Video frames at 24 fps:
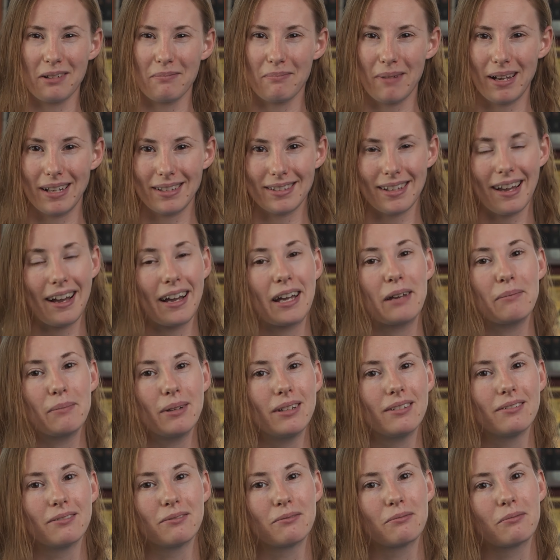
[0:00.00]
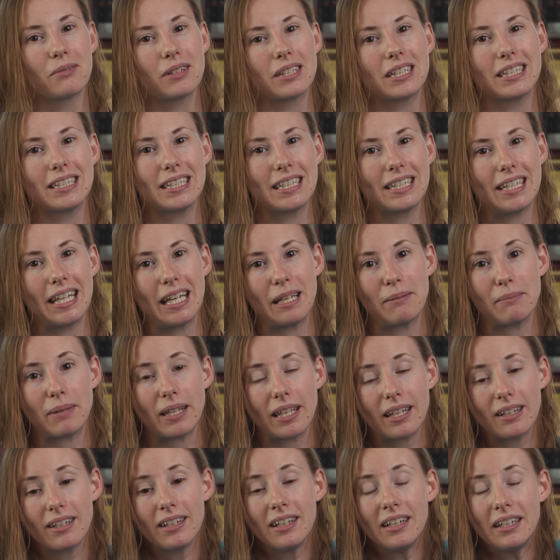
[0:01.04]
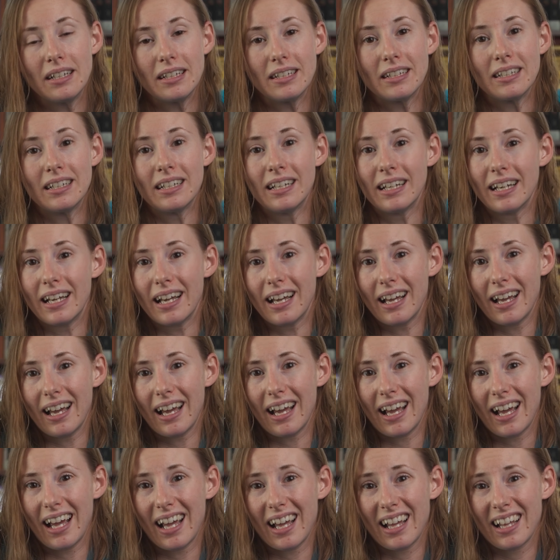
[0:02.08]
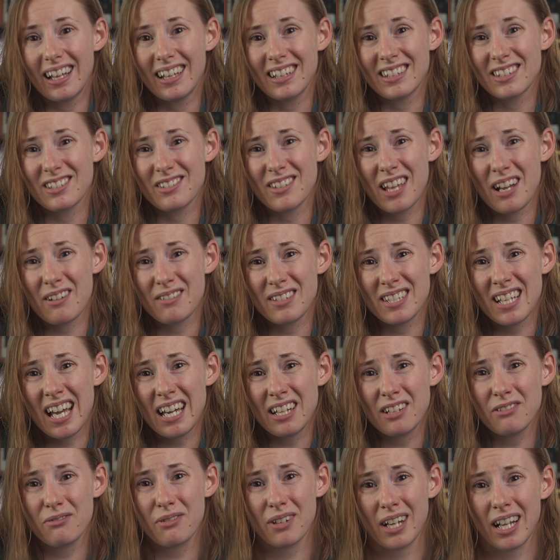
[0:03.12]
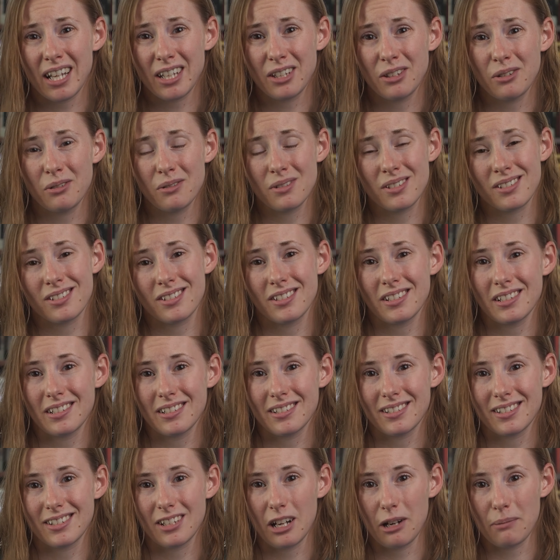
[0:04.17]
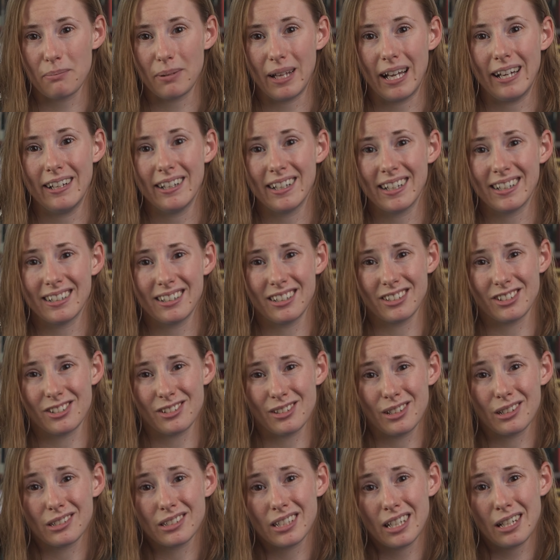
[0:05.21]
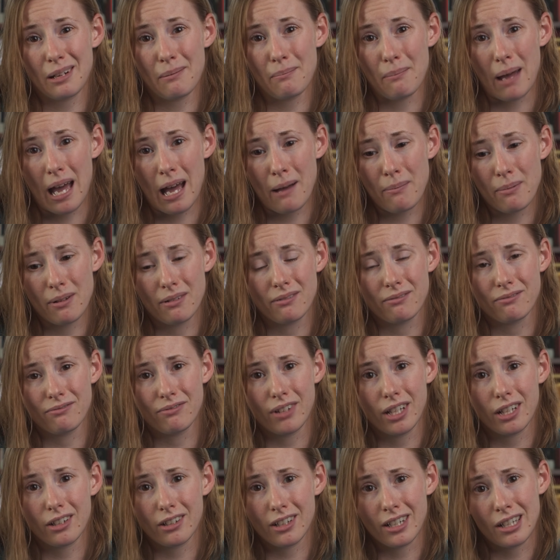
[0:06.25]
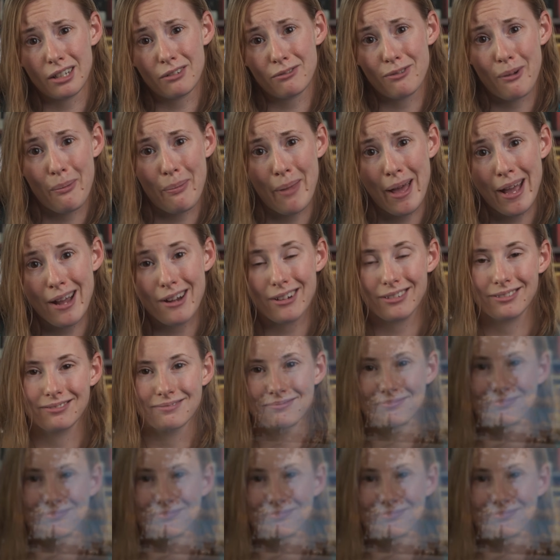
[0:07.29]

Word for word: up my time and really delay me. And so that was kind of what I used to start planning and just looked at a map and figured it out from there.